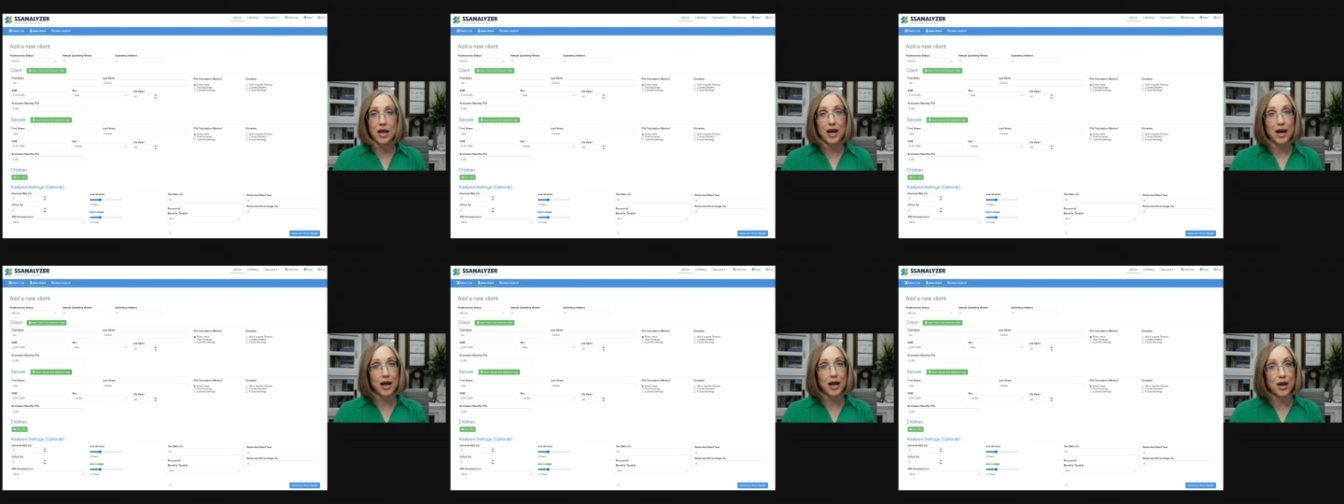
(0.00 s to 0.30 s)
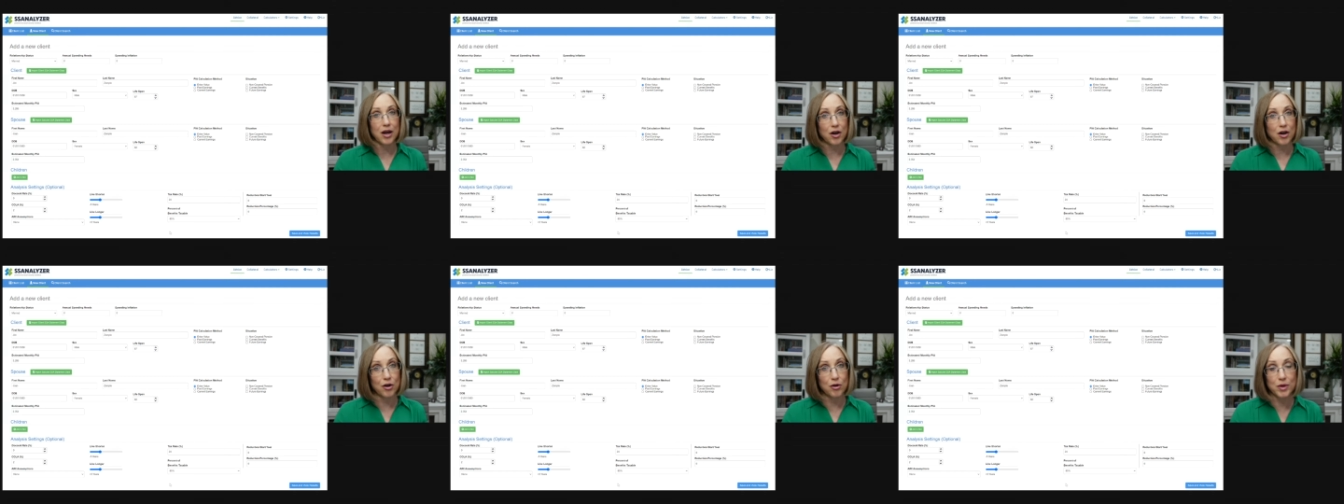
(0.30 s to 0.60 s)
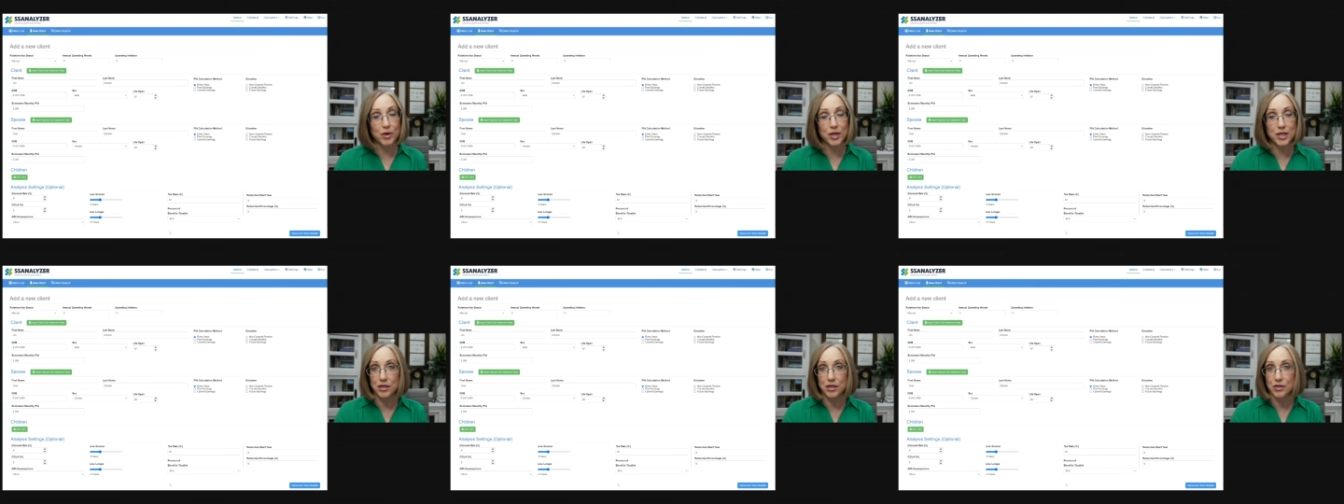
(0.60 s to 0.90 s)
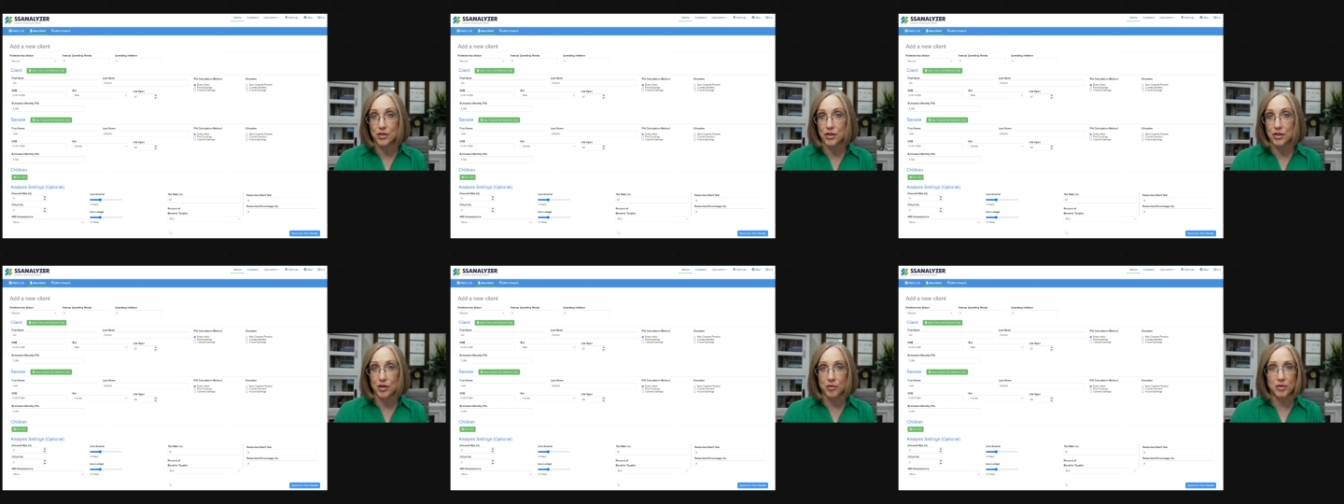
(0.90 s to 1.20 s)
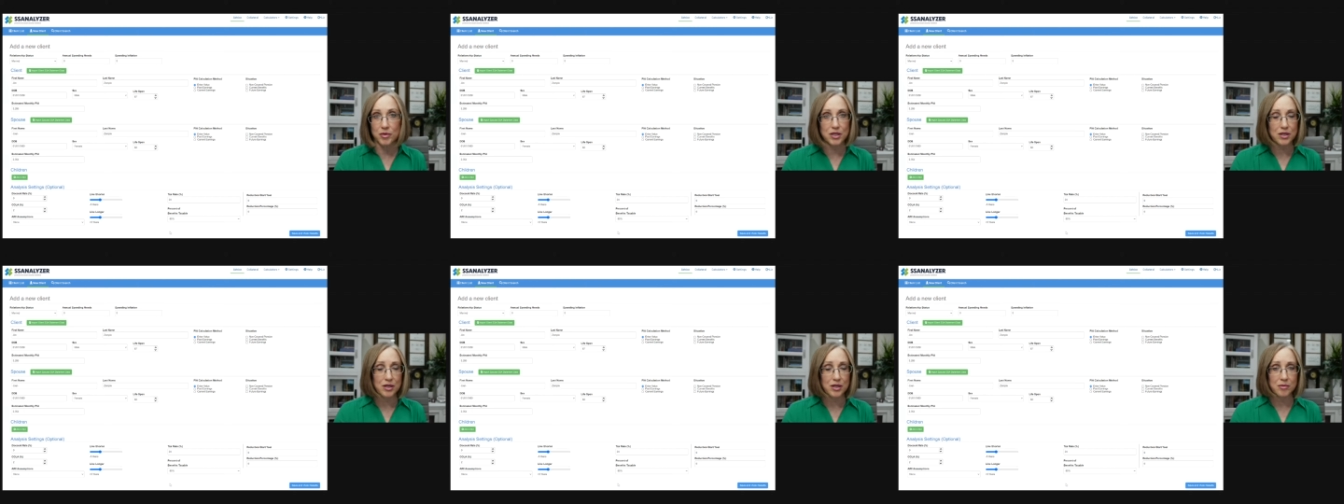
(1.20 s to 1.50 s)
I always assume
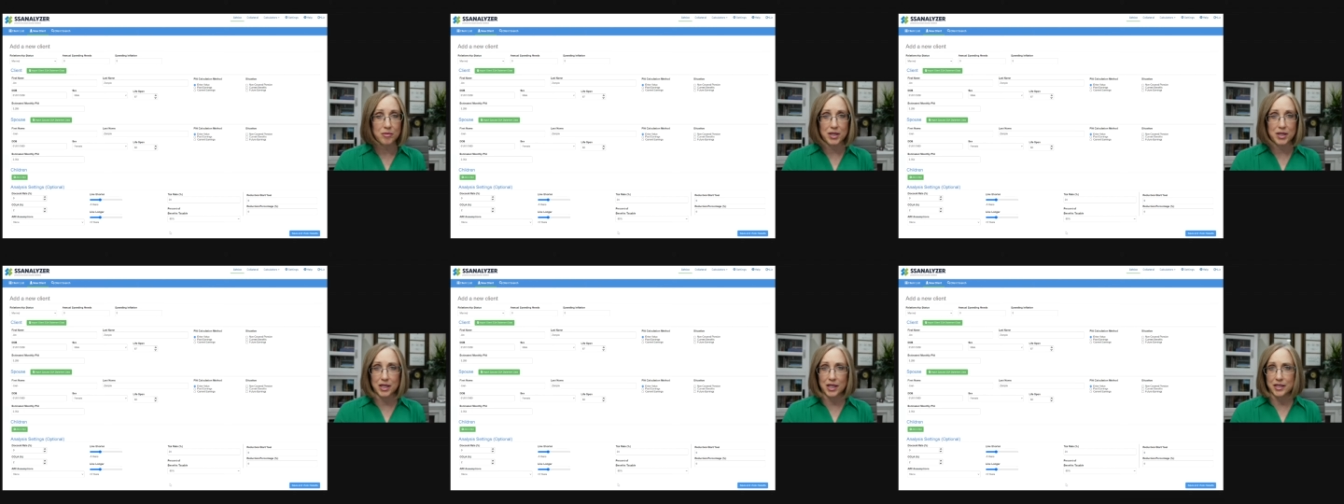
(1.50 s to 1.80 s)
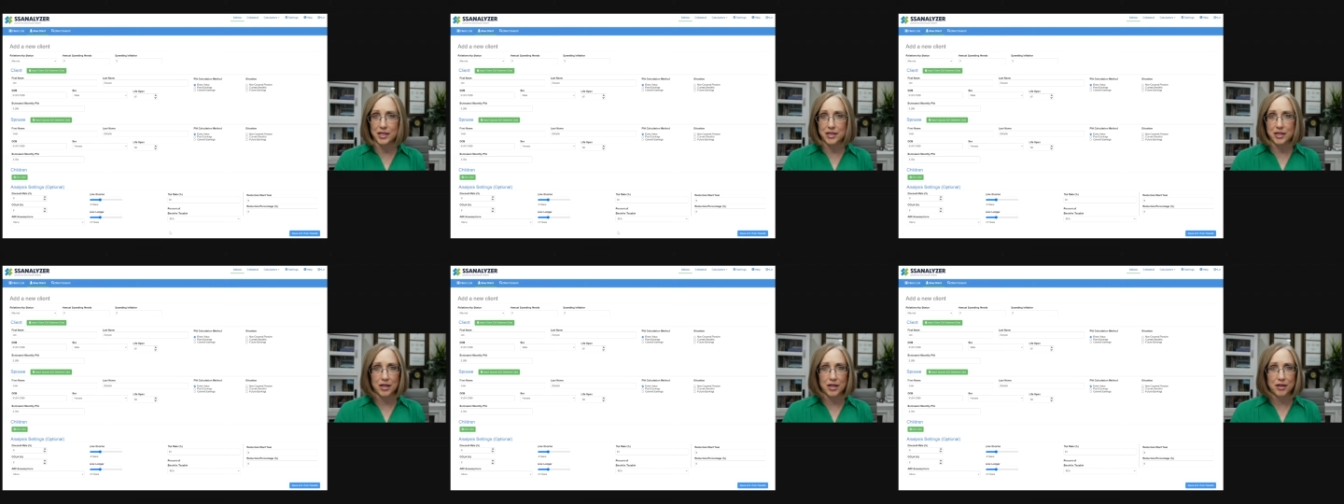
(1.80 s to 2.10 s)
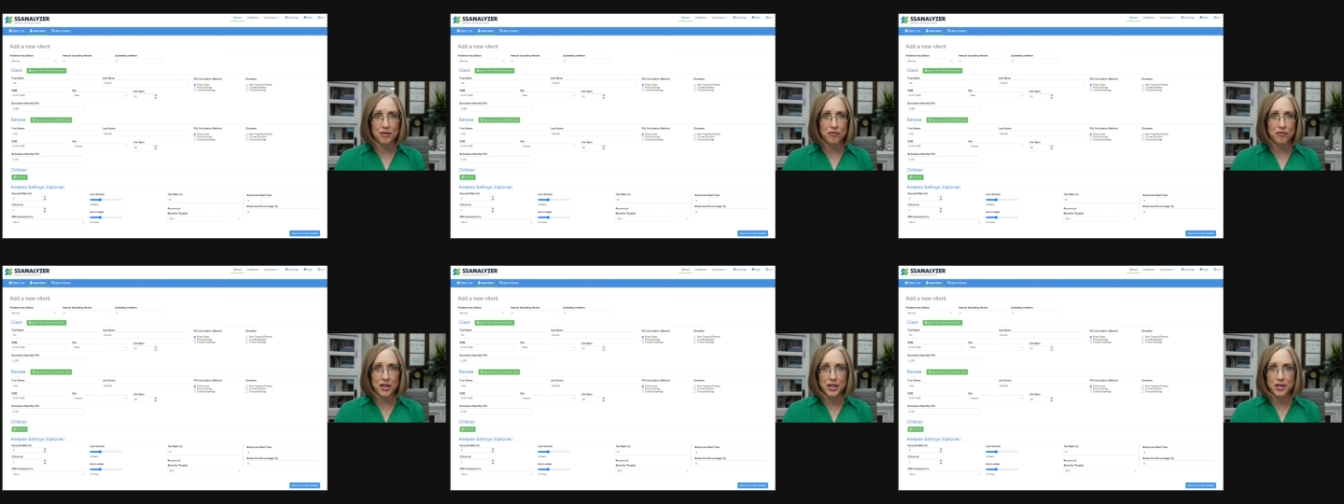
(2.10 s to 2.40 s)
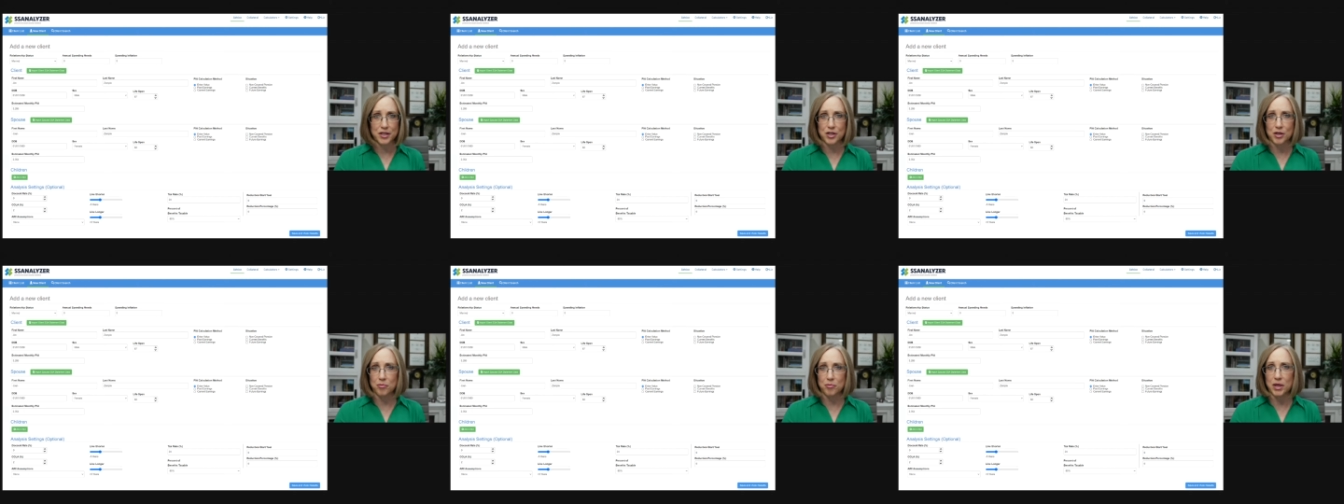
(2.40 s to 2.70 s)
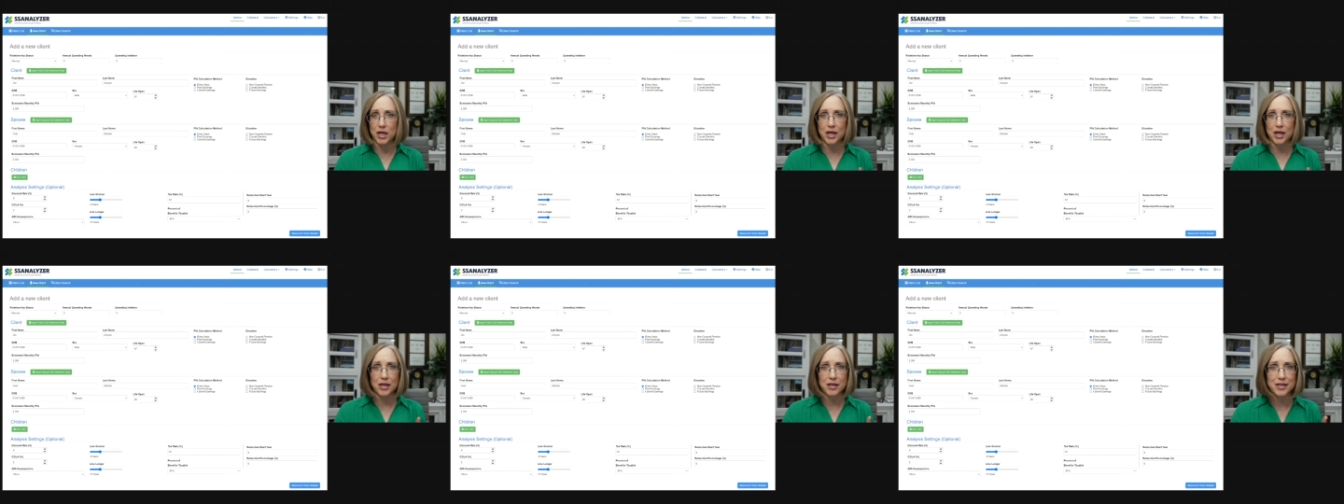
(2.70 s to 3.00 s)
it's going to be less than inflation
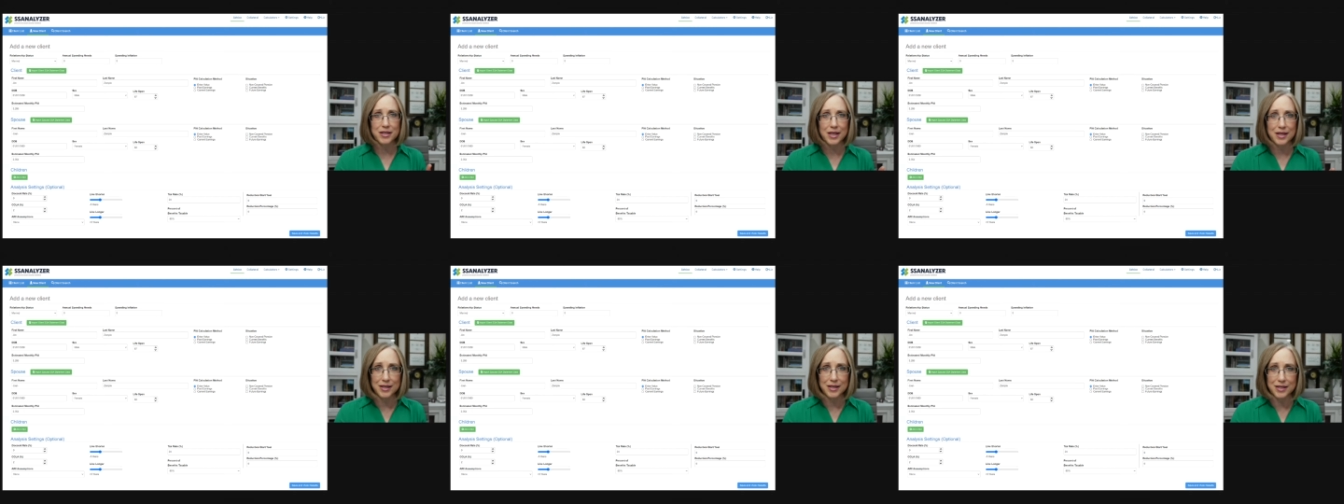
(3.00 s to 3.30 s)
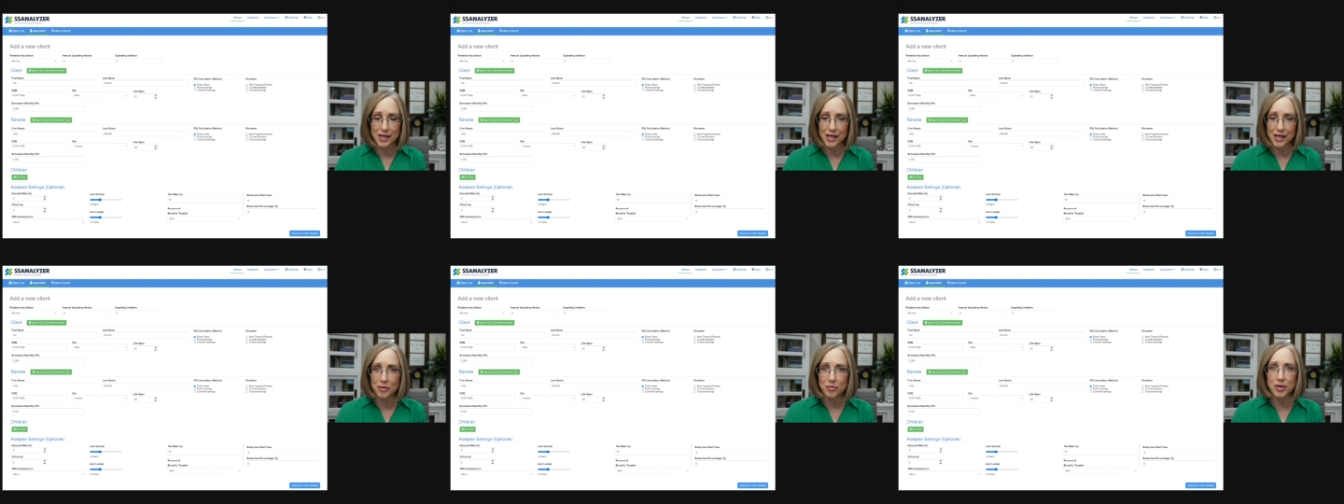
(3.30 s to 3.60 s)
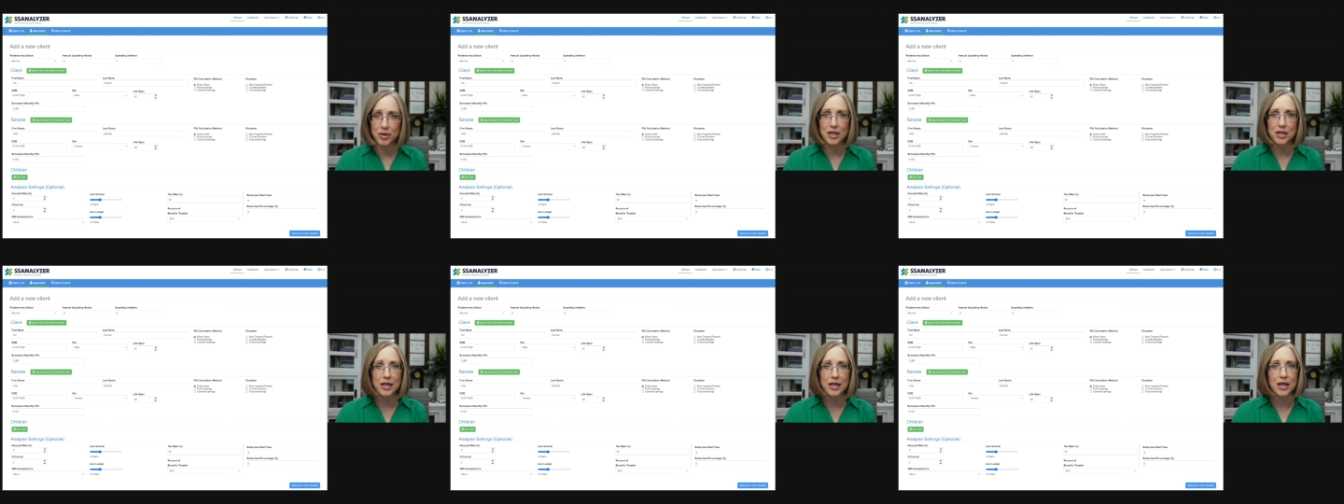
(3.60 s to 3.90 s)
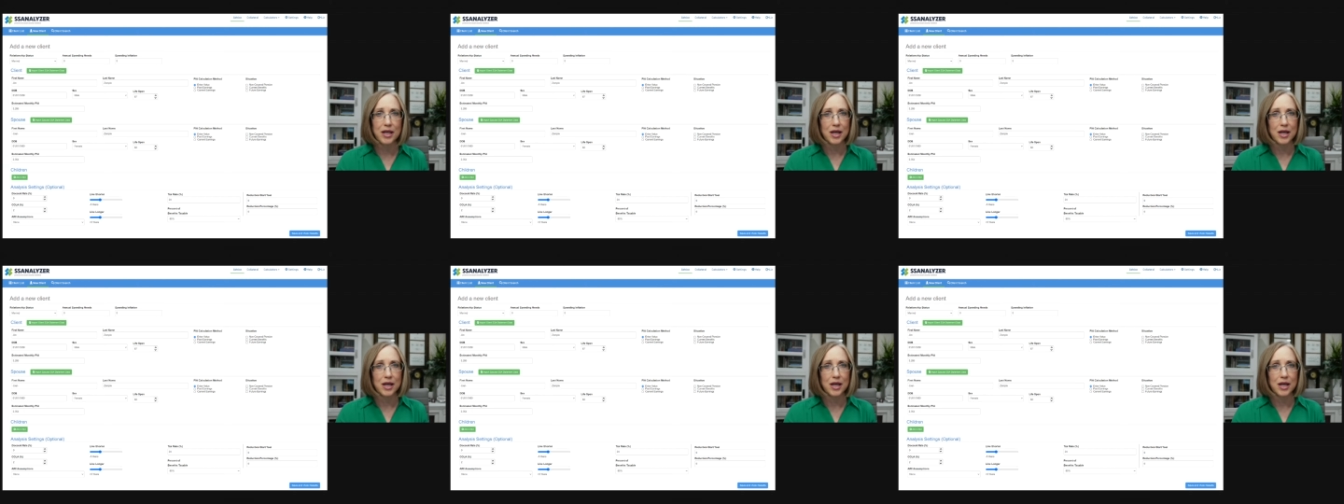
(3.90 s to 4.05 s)
because it typically